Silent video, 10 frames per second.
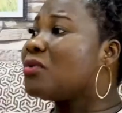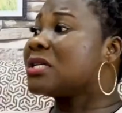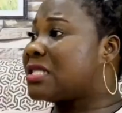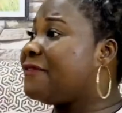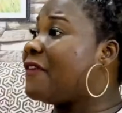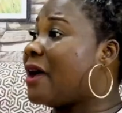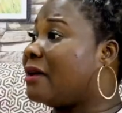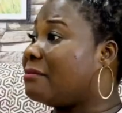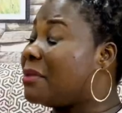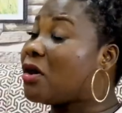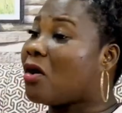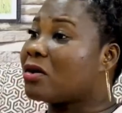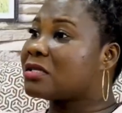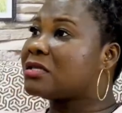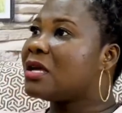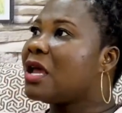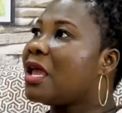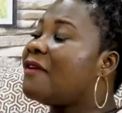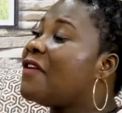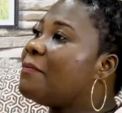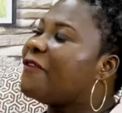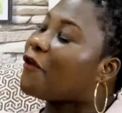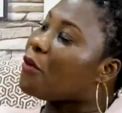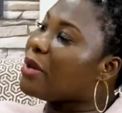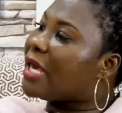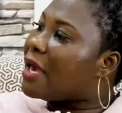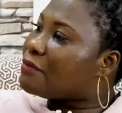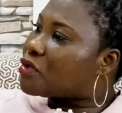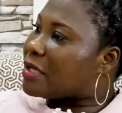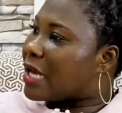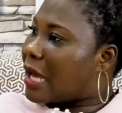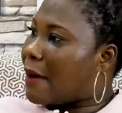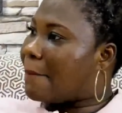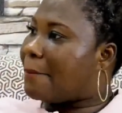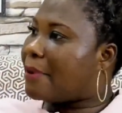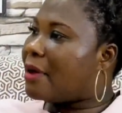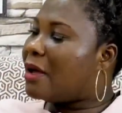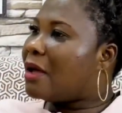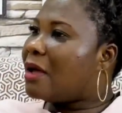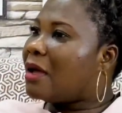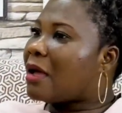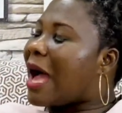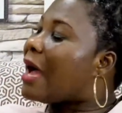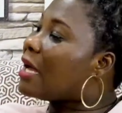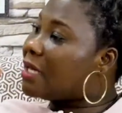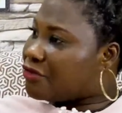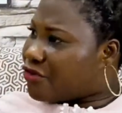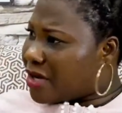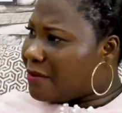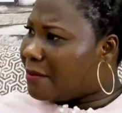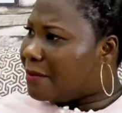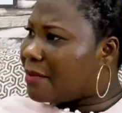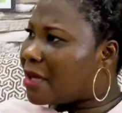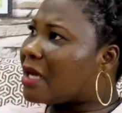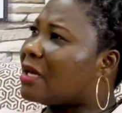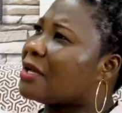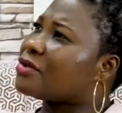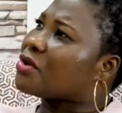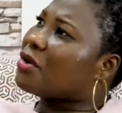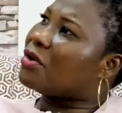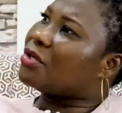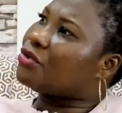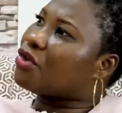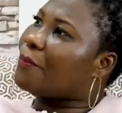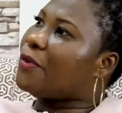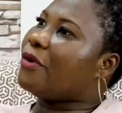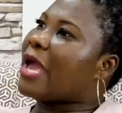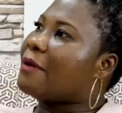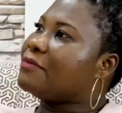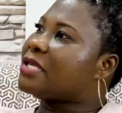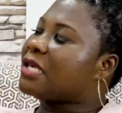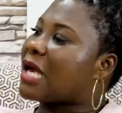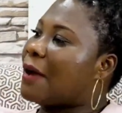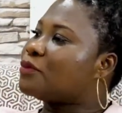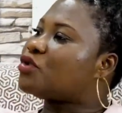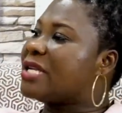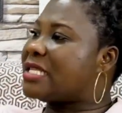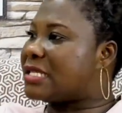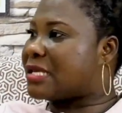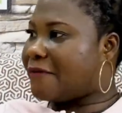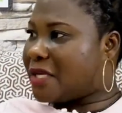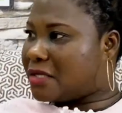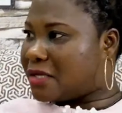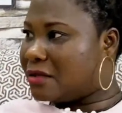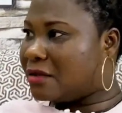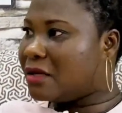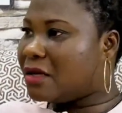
it was divine. Because wow. Even before we came to the camp, I had a dream. And I saw WMG Camp 2017.